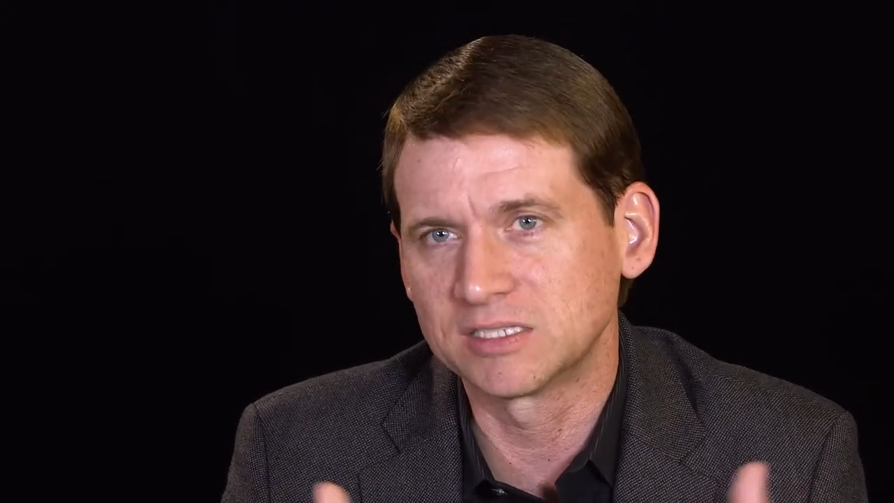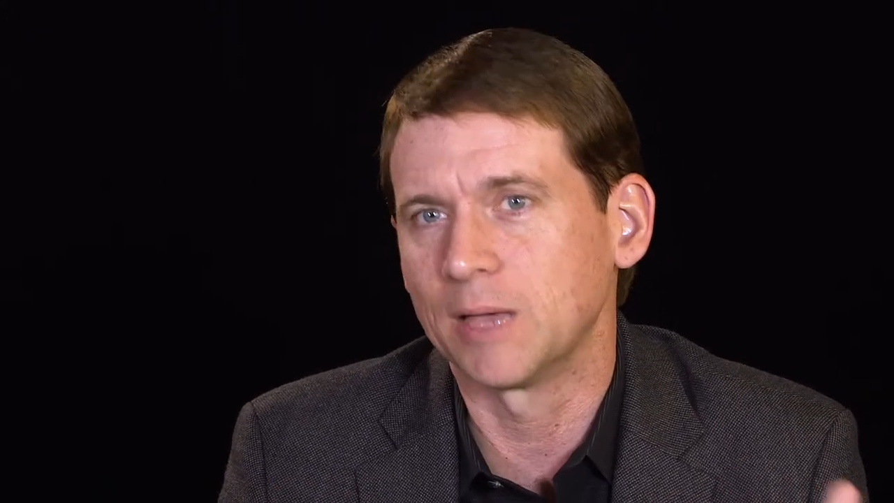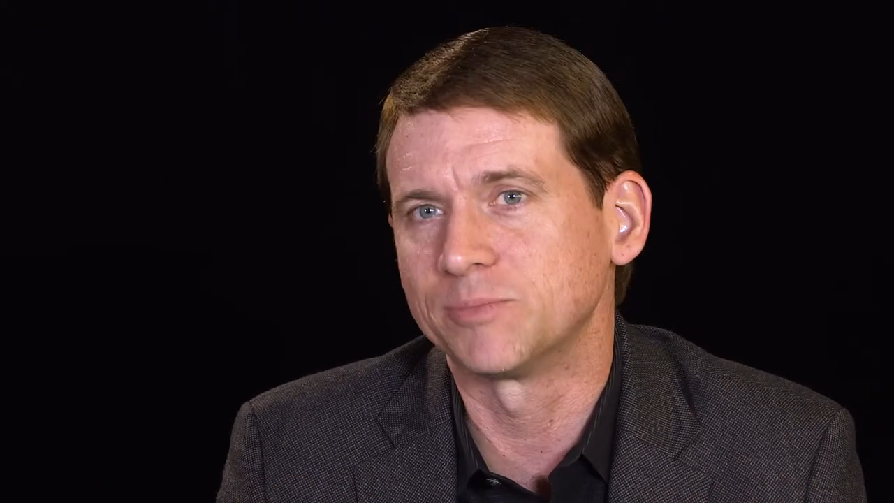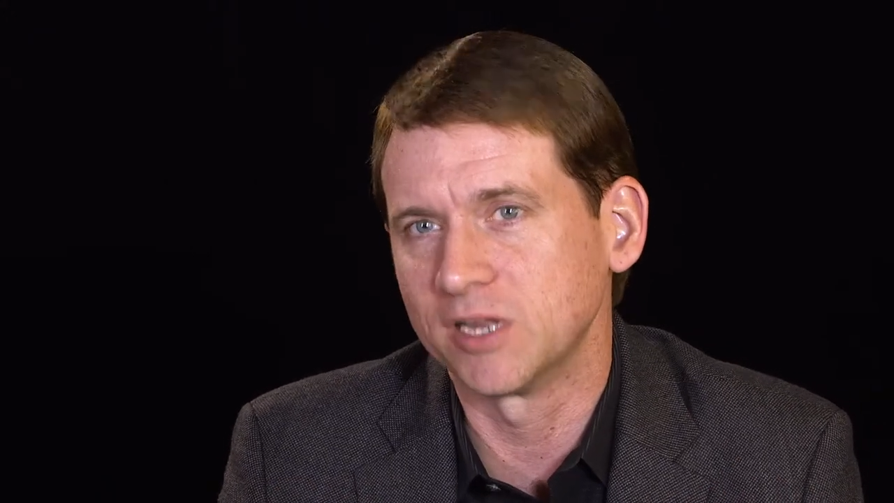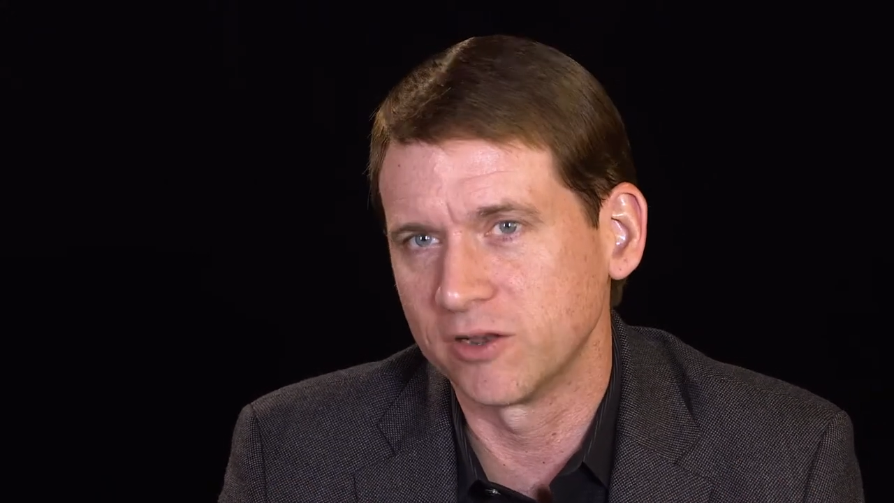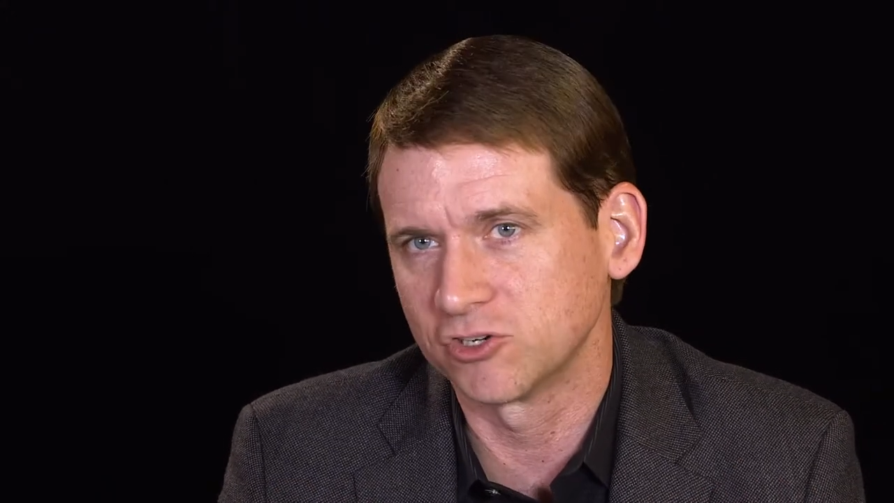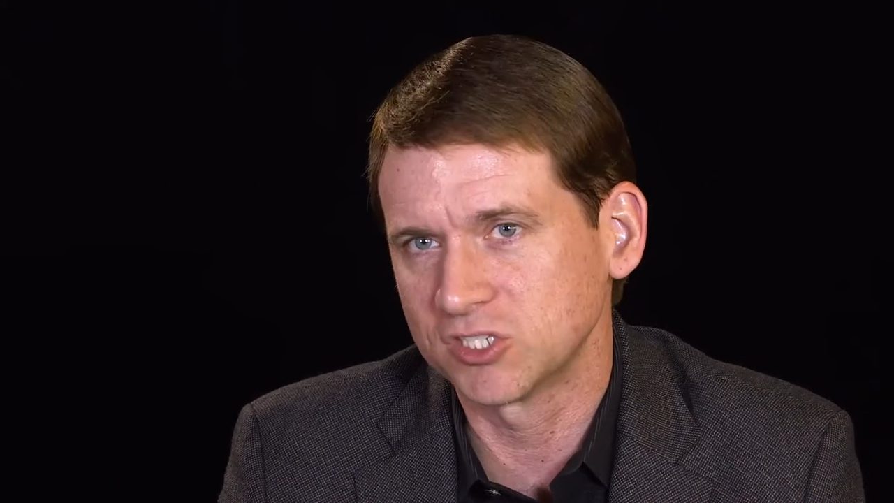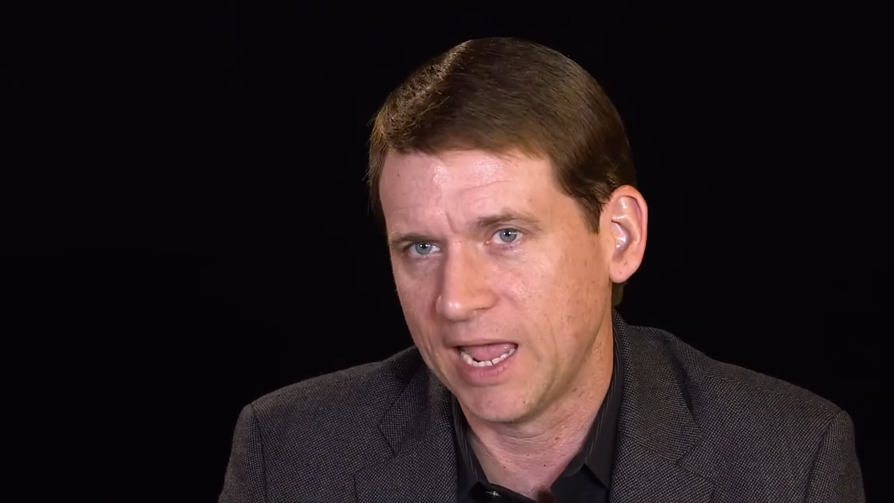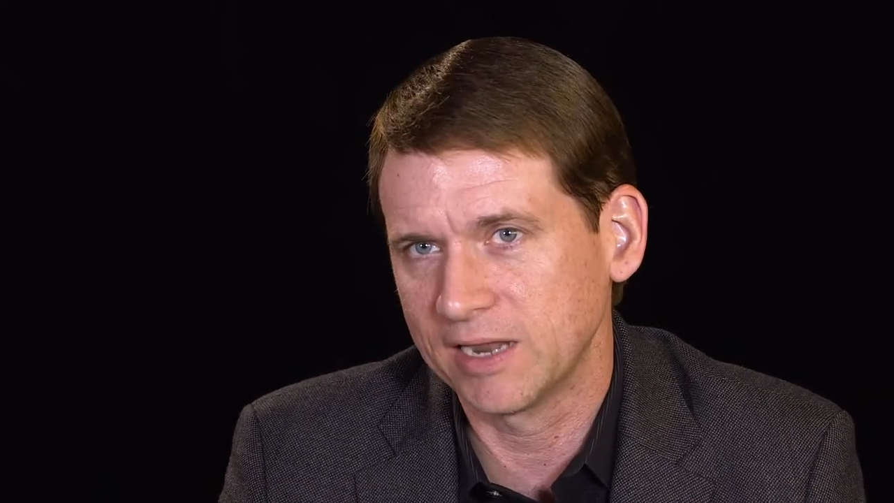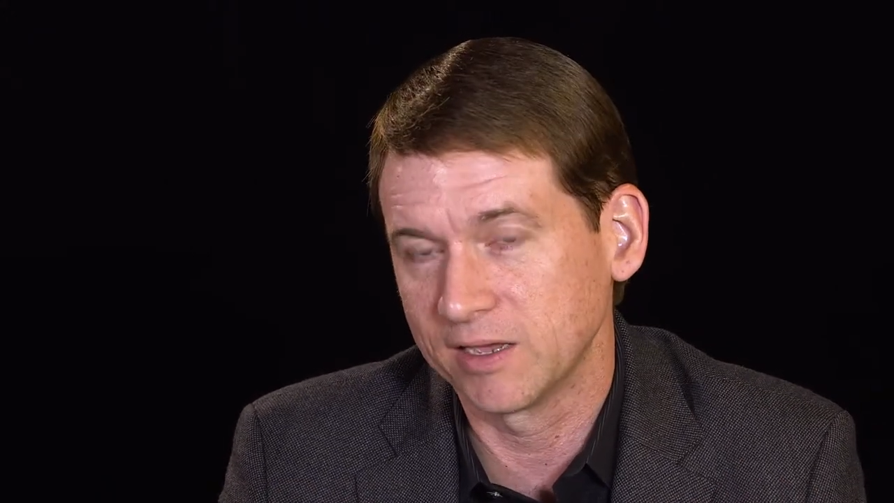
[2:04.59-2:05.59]
accepted
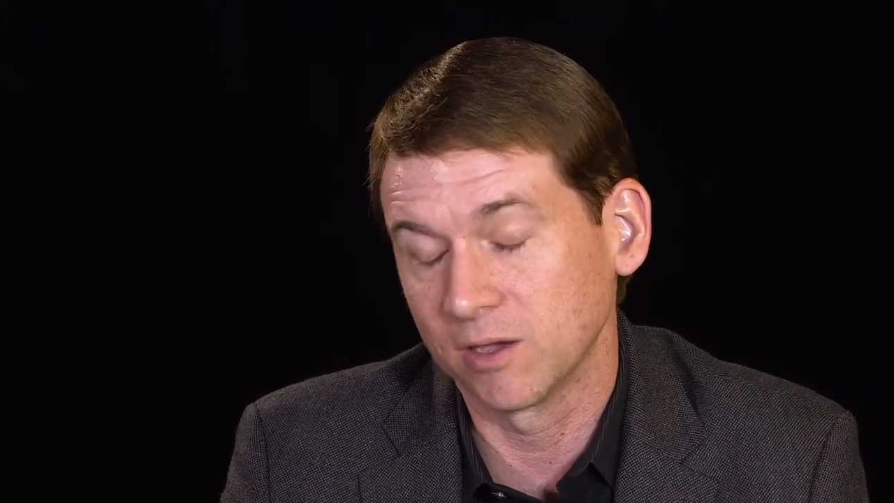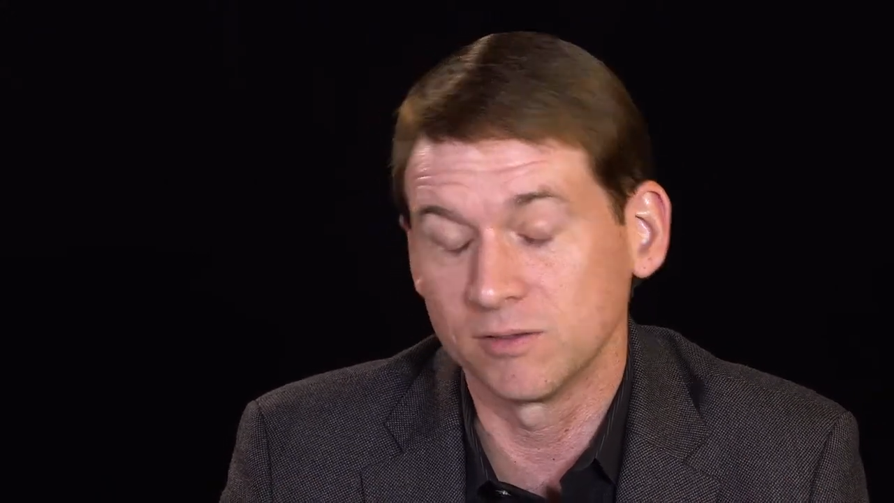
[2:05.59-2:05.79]
understanding.